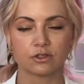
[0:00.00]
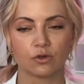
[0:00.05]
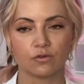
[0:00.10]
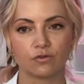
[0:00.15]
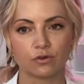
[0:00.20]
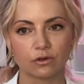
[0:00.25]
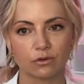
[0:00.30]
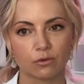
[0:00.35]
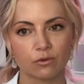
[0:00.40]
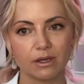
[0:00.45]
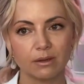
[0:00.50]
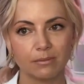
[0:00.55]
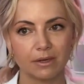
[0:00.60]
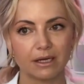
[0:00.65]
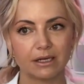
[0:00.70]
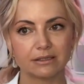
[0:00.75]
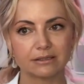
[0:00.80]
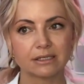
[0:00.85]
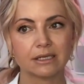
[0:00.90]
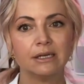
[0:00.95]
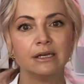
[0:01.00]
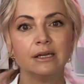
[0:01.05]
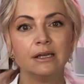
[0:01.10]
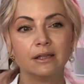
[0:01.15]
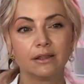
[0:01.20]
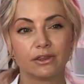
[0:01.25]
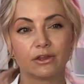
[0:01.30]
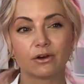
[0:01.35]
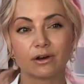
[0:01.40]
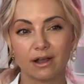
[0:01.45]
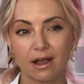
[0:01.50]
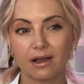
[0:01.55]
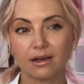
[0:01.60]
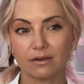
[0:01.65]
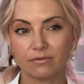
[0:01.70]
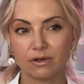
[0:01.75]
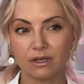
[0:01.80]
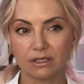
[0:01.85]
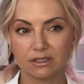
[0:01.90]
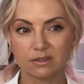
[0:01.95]
So for three months, they're kind
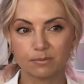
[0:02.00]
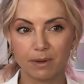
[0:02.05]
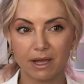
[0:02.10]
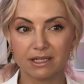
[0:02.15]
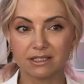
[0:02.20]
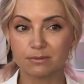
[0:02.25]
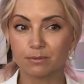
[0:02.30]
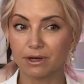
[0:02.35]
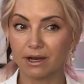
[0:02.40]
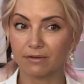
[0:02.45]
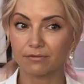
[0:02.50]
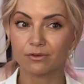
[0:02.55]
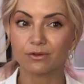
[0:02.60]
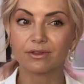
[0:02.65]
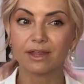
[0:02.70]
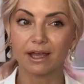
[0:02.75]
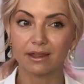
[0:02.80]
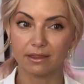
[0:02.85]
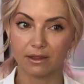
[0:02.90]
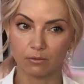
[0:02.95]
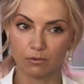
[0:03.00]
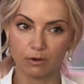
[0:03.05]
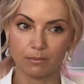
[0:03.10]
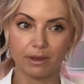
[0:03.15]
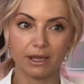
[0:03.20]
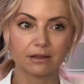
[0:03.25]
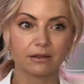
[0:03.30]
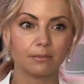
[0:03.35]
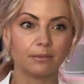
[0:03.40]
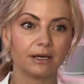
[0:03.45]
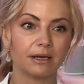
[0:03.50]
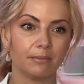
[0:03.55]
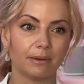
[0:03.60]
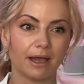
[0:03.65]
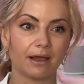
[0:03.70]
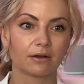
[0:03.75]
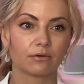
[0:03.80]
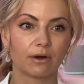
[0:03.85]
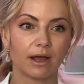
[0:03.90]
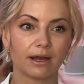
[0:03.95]
of an expense, but after that, they will make the money
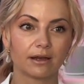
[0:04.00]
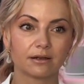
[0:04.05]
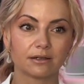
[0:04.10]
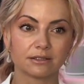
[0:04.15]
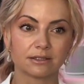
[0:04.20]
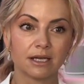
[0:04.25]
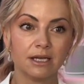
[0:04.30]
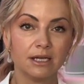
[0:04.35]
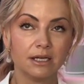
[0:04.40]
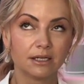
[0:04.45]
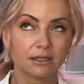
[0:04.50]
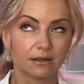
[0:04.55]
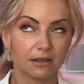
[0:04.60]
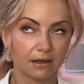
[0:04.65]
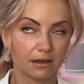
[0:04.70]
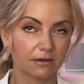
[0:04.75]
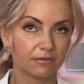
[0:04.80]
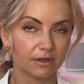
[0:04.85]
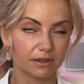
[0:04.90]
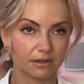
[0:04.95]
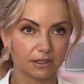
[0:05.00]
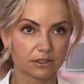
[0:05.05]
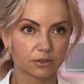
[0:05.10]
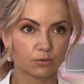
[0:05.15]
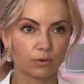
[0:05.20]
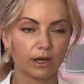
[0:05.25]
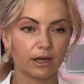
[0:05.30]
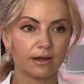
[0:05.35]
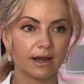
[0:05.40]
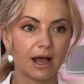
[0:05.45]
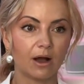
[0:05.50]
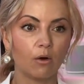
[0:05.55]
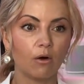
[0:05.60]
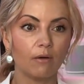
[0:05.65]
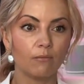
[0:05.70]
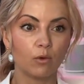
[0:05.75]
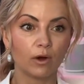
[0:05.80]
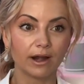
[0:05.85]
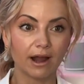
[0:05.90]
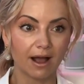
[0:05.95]
back, right? Because think of it this way. Now,
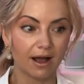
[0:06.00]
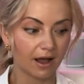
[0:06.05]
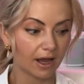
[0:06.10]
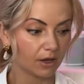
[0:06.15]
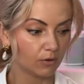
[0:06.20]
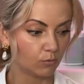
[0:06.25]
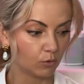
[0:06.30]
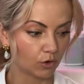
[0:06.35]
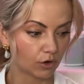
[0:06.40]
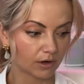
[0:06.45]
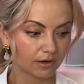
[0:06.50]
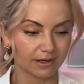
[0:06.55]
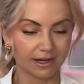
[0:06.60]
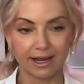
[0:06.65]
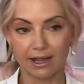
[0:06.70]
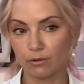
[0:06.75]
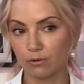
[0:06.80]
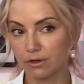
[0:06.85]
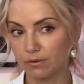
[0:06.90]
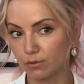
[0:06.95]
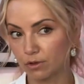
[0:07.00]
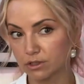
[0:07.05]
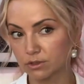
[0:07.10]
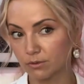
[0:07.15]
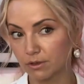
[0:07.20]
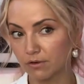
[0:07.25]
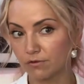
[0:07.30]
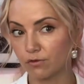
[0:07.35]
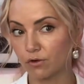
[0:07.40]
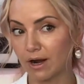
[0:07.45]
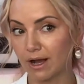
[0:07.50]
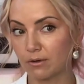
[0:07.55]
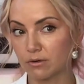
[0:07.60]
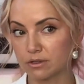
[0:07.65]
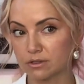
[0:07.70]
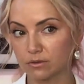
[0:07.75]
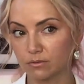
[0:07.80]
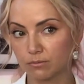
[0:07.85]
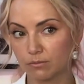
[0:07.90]
when I work, and I only work twenty-four hours a,